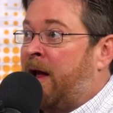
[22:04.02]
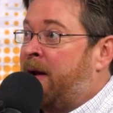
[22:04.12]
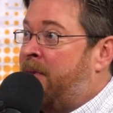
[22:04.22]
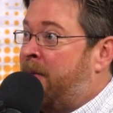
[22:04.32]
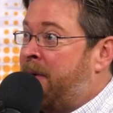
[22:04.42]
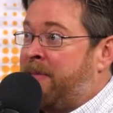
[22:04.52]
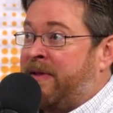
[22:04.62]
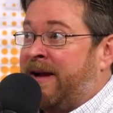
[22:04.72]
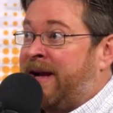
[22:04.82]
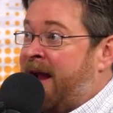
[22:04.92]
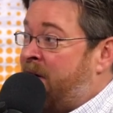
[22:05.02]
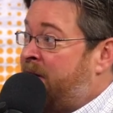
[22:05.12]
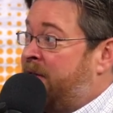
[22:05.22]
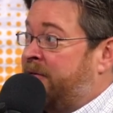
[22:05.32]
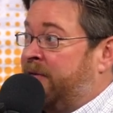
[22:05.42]
lot about maybe the
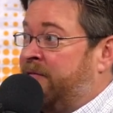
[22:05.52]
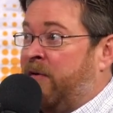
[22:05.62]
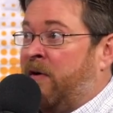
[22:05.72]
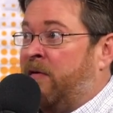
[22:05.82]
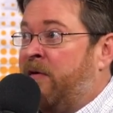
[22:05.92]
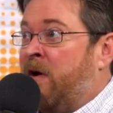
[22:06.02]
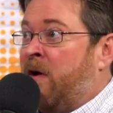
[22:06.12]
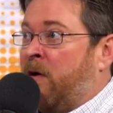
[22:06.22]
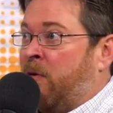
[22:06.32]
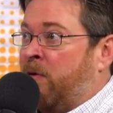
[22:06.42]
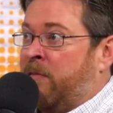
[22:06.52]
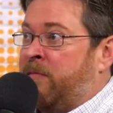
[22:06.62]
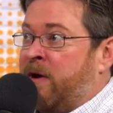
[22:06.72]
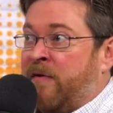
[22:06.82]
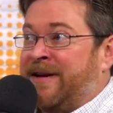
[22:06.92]
accounting that's involved, or,
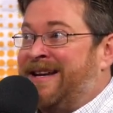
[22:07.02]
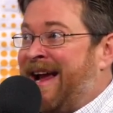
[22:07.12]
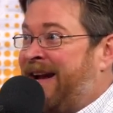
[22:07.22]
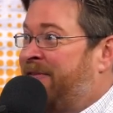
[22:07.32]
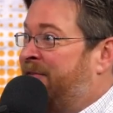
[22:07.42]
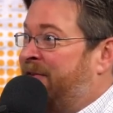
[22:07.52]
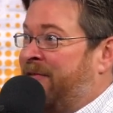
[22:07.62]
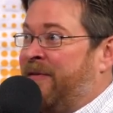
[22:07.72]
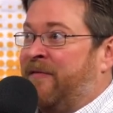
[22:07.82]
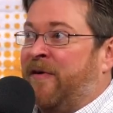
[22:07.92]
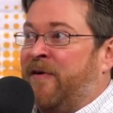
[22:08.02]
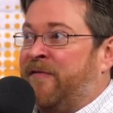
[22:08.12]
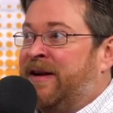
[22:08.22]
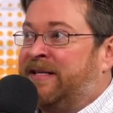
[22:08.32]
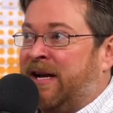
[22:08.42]
you know, the taxes that are
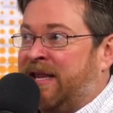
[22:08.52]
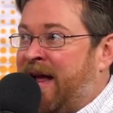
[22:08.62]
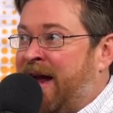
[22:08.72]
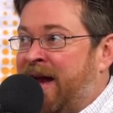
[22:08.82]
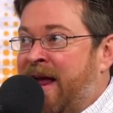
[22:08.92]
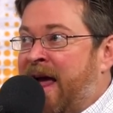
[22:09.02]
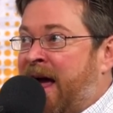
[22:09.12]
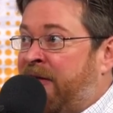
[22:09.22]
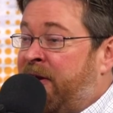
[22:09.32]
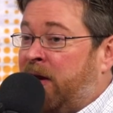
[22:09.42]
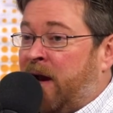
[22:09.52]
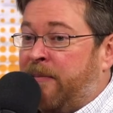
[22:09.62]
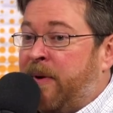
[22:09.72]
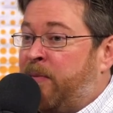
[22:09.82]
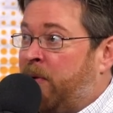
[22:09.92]
involved, things like that. I think a lot
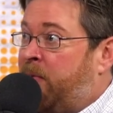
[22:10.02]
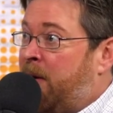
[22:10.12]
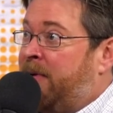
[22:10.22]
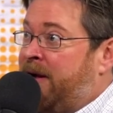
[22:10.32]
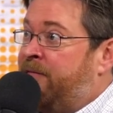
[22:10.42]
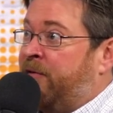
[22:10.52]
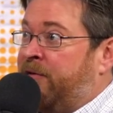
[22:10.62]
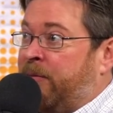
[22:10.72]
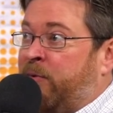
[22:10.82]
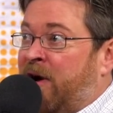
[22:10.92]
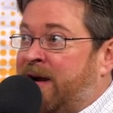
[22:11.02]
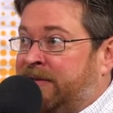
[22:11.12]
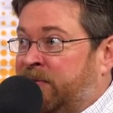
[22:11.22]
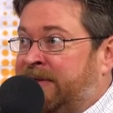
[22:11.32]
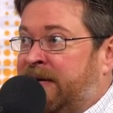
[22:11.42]
of people are probably in for a
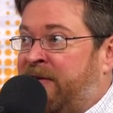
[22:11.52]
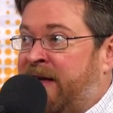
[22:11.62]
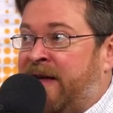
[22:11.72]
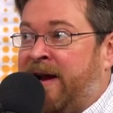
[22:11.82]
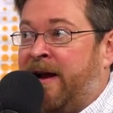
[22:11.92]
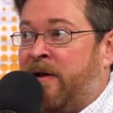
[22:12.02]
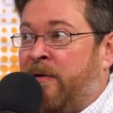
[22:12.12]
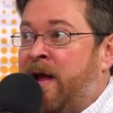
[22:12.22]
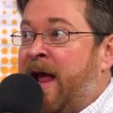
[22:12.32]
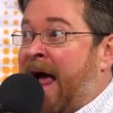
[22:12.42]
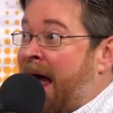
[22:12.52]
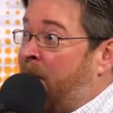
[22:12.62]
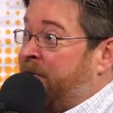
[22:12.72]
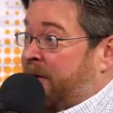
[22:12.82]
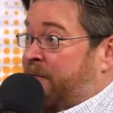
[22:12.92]
surprise once they find that out.
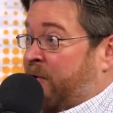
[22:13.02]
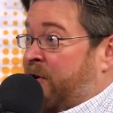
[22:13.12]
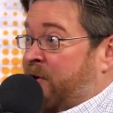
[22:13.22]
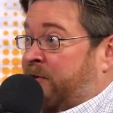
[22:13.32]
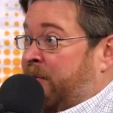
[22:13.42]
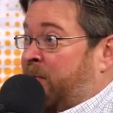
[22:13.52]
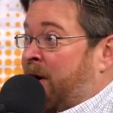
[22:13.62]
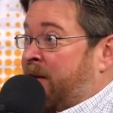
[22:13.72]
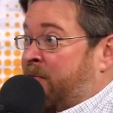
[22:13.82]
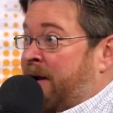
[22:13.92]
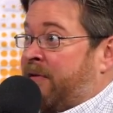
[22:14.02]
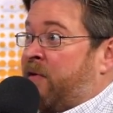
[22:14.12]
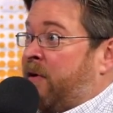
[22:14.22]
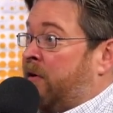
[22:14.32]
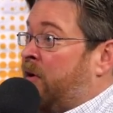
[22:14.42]
I was in for a huge surprise when I
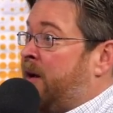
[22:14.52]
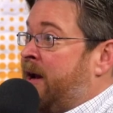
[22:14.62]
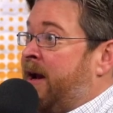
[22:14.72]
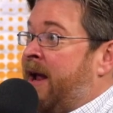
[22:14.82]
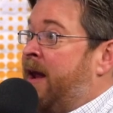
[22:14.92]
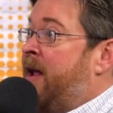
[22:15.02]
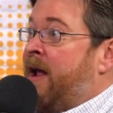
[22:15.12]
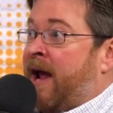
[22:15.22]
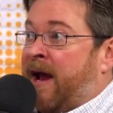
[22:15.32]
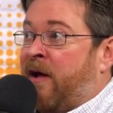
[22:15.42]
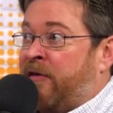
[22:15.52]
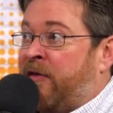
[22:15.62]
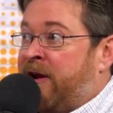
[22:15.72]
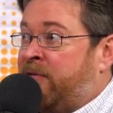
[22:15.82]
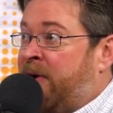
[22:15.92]
started looking at all
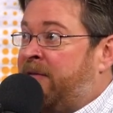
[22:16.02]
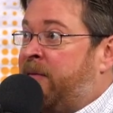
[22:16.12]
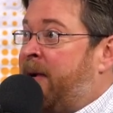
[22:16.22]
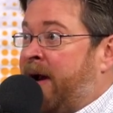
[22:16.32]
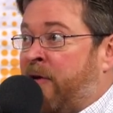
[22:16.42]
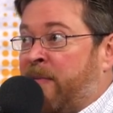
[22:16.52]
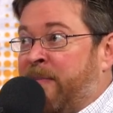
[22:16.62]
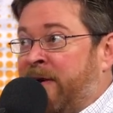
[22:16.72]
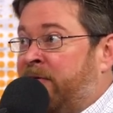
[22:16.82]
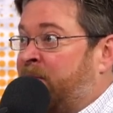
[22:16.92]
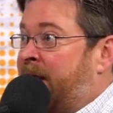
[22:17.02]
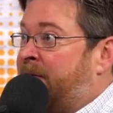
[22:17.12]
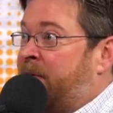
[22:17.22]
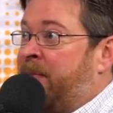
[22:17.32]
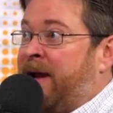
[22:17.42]
the things we have to pay, all the bills we
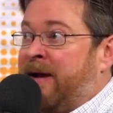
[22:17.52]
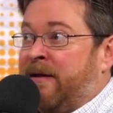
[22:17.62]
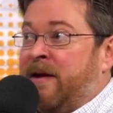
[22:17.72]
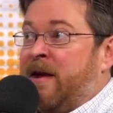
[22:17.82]
have to pay,